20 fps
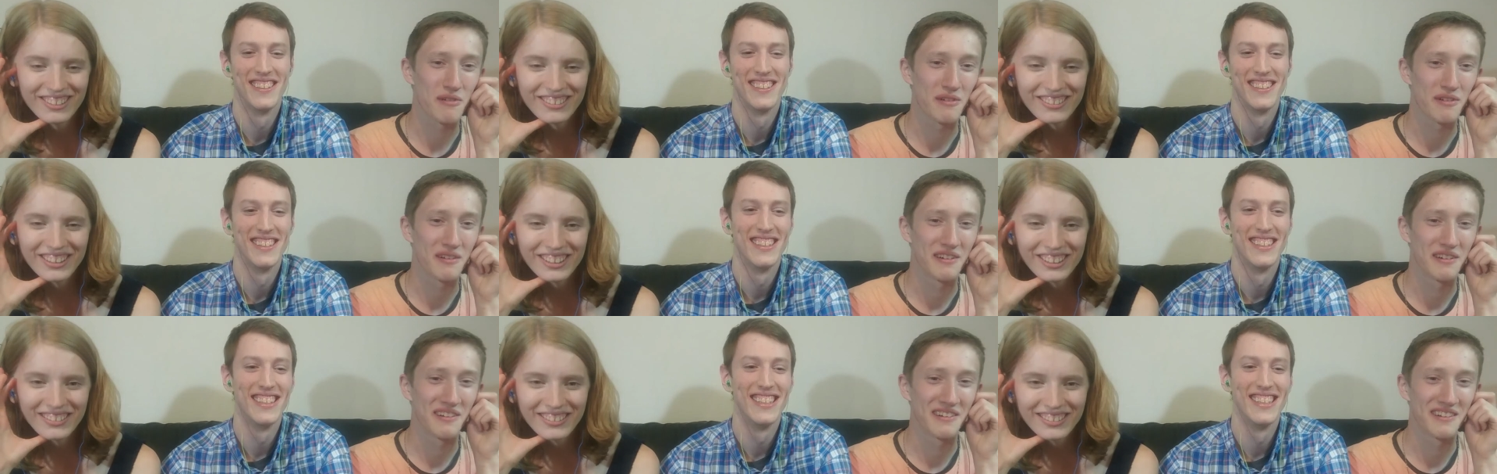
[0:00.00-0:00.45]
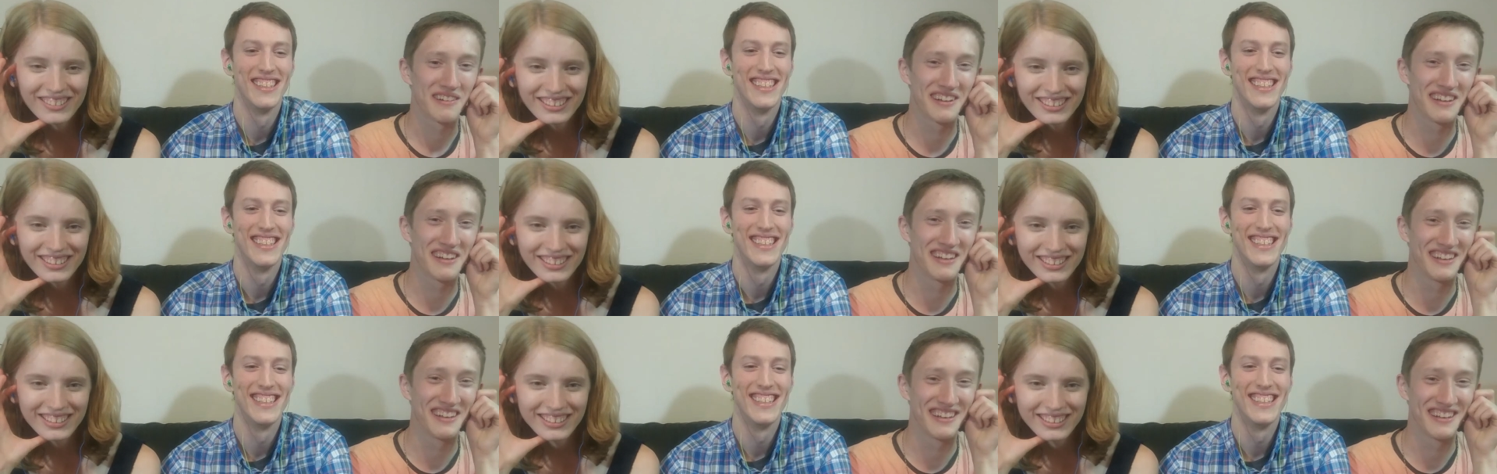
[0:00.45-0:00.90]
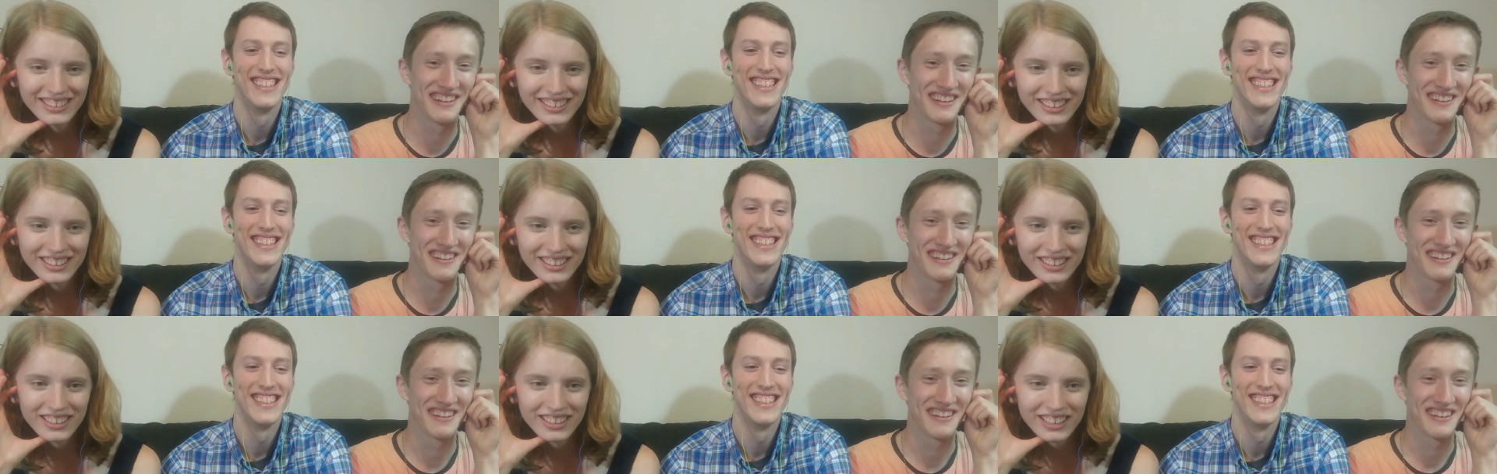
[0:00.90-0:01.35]
Speaker 1: Oh, no.
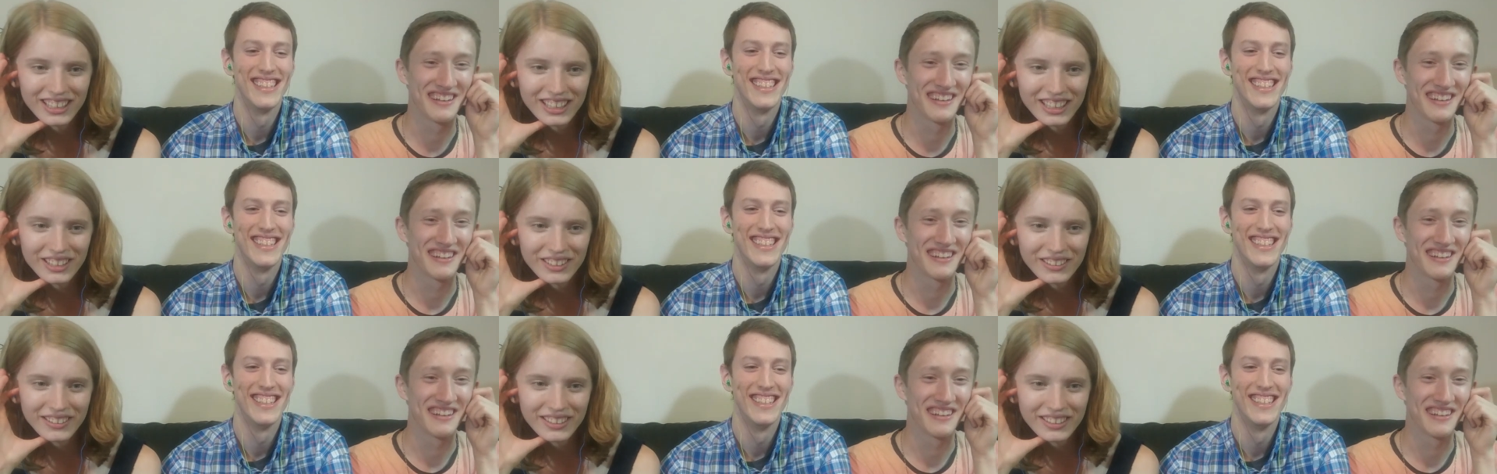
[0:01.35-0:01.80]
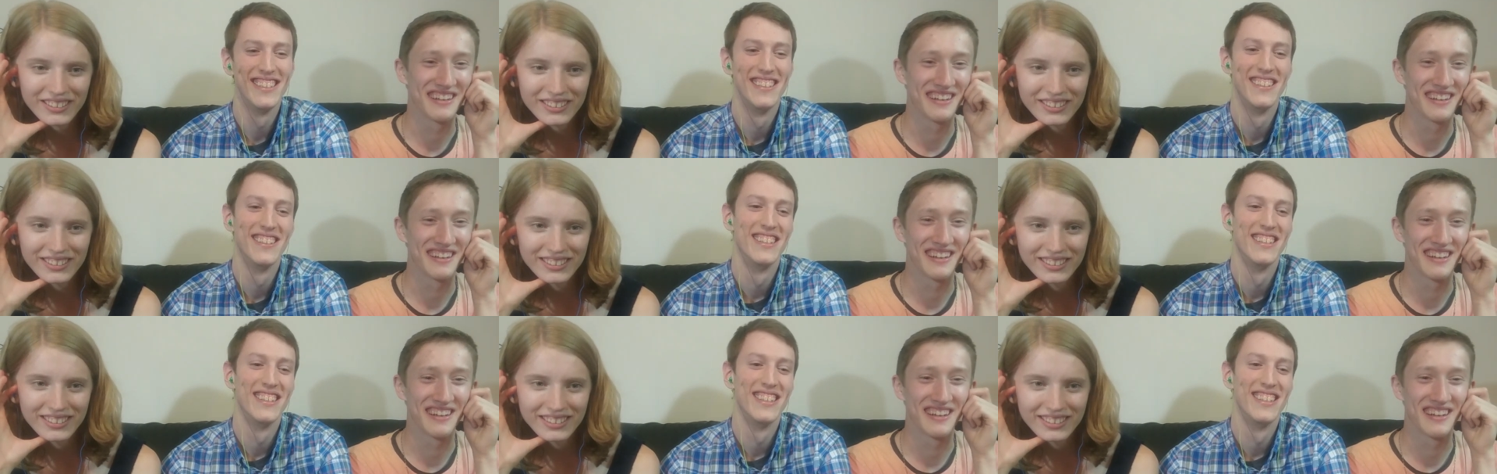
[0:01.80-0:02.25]
Oh, no.